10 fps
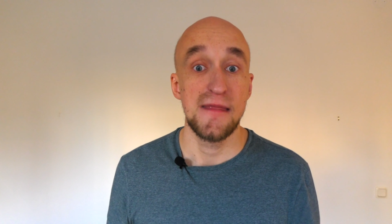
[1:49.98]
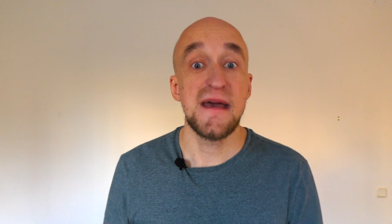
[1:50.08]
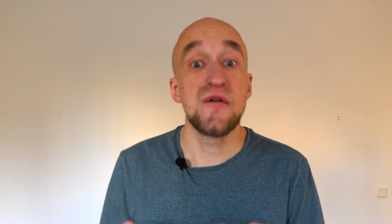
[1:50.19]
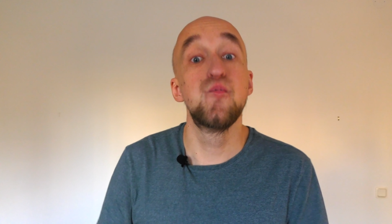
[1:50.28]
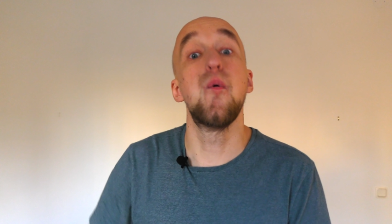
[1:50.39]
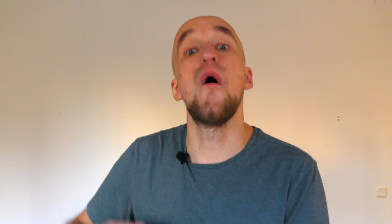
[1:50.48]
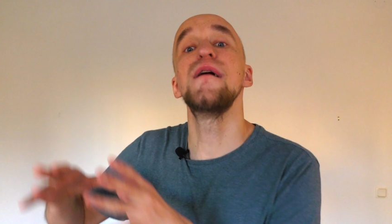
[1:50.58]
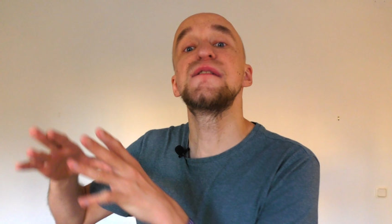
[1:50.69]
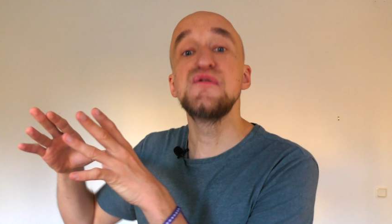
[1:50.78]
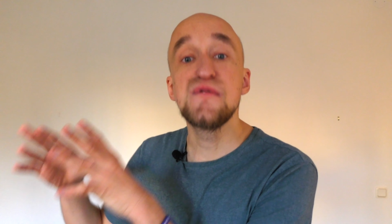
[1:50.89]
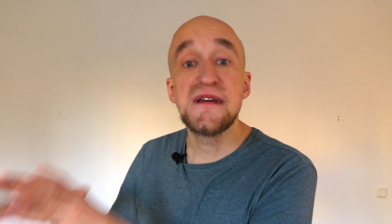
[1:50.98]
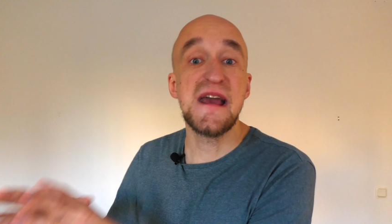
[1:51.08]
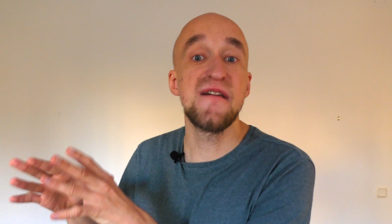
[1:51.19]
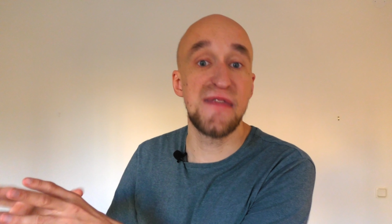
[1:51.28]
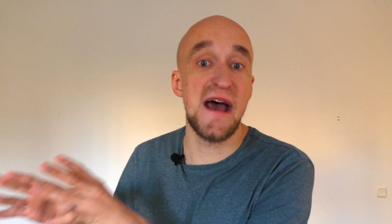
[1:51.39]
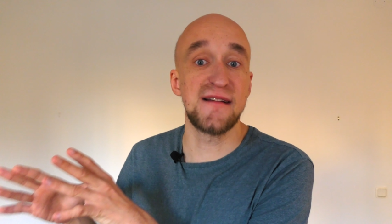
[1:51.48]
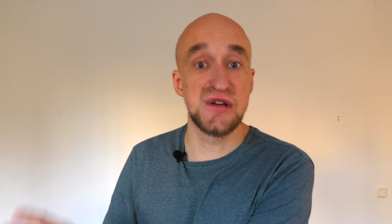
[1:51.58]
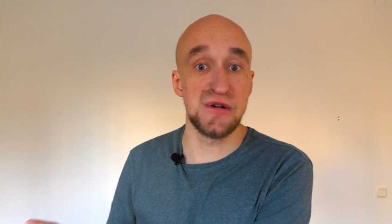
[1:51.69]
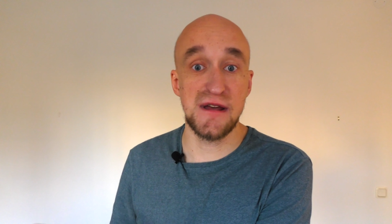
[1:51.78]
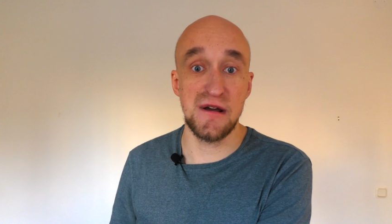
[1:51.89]
They want to give that
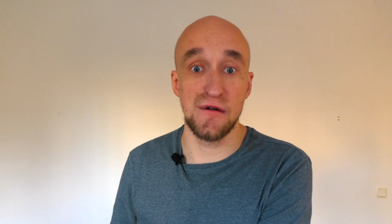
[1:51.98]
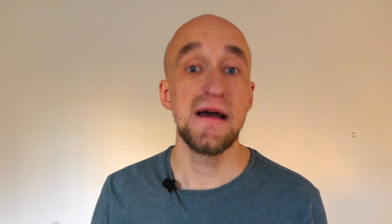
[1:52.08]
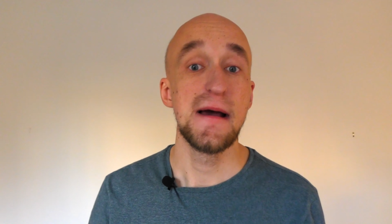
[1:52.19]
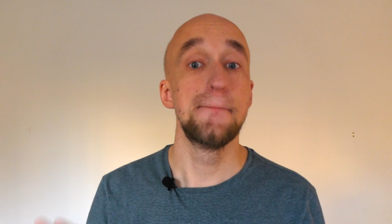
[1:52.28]
to you.